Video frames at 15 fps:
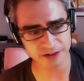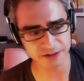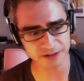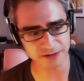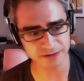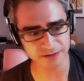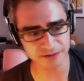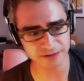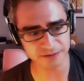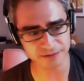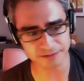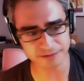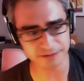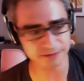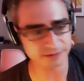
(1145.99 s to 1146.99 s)
of
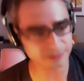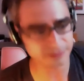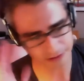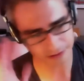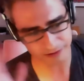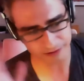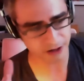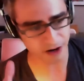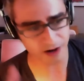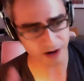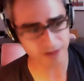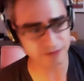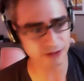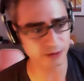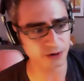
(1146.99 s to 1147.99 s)

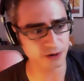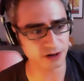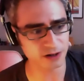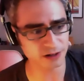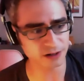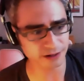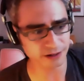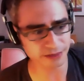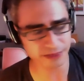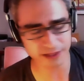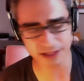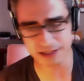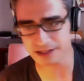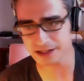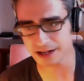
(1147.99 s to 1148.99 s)
off-the-wall
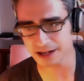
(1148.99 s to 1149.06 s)
things,